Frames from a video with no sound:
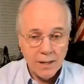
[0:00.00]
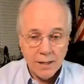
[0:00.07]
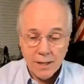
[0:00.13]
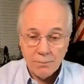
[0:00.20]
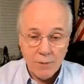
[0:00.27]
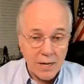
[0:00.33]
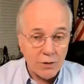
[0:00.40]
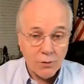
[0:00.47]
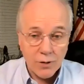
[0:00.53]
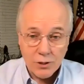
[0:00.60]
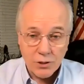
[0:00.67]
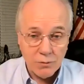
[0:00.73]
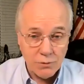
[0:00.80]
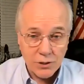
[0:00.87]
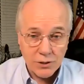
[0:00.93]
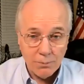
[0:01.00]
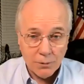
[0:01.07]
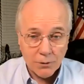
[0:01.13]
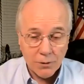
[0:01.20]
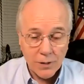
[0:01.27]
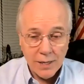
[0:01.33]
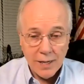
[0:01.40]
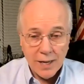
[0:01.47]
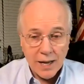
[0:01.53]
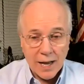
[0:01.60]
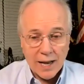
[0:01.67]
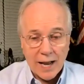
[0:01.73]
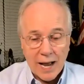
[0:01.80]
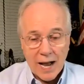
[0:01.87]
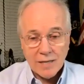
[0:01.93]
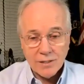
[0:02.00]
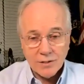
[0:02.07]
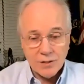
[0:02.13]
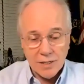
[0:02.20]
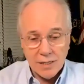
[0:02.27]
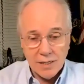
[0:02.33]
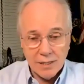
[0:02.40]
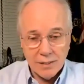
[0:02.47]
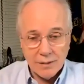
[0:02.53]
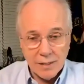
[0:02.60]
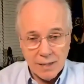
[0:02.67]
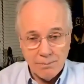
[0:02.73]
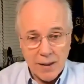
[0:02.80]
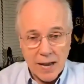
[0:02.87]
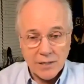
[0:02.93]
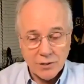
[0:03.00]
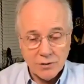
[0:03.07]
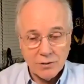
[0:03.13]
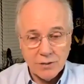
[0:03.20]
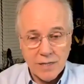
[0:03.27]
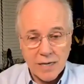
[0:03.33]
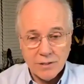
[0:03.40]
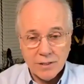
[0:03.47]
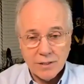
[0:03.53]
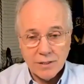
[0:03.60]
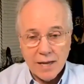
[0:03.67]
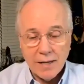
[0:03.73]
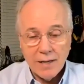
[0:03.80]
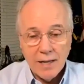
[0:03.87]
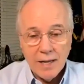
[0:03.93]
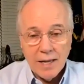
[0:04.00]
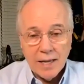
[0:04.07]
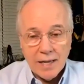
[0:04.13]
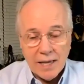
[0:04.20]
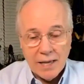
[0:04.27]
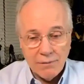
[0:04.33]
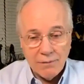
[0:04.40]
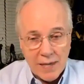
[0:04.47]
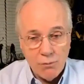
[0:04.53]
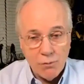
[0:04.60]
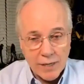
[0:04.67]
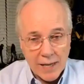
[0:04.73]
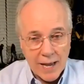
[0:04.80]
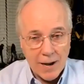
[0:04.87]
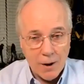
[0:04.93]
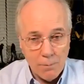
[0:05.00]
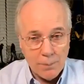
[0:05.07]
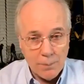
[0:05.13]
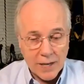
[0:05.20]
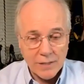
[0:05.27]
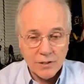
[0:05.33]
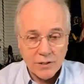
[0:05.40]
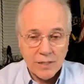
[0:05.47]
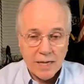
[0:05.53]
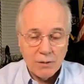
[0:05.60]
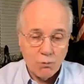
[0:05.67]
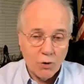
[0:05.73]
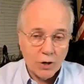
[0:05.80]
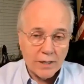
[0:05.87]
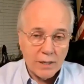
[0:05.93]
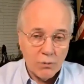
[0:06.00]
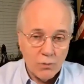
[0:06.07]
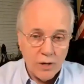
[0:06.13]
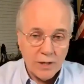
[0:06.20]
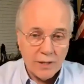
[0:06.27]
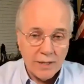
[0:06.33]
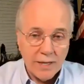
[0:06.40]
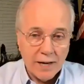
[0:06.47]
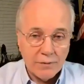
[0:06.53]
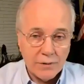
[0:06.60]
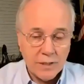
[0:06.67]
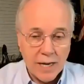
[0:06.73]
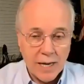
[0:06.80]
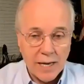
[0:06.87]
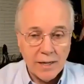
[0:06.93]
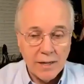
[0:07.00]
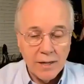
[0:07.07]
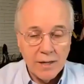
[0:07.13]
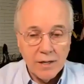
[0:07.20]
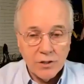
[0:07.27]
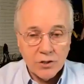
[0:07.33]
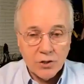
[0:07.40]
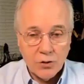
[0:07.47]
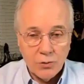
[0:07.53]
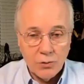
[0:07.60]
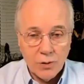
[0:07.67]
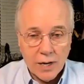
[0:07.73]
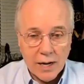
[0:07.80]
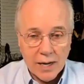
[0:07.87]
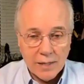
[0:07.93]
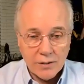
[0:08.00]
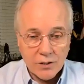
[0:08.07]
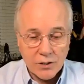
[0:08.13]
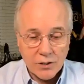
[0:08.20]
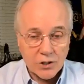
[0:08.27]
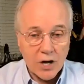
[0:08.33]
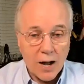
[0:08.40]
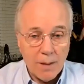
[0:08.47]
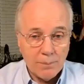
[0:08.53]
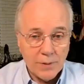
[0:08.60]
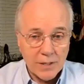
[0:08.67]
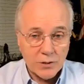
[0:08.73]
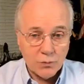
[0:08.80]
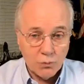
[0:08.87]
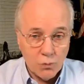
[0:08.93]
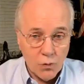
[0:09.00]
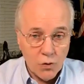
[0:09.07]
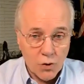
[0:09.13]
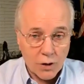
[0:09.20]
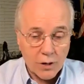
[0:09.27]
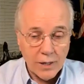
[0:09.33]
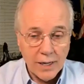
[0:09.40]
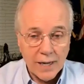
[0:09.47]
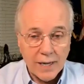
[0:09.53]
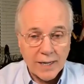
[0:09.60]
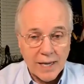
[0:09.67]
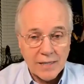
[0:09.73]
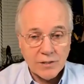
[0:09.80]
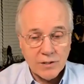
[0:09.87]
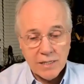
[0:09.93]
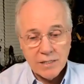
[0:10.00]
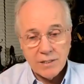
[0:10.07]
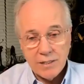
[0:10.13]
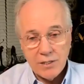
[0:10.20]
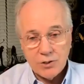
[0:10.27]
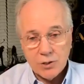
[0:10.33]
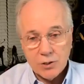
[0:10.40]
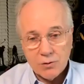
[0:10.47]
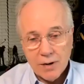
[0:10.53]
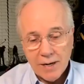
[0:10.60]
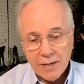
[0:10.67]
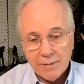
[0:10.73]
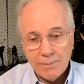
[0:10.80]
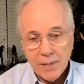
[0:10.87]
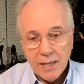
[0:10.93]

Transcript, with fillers: And my question was simple. I asked the uh, ambassador designate if he would help us in working with the FDA to, uh, to stop this war against Indonesian kratom.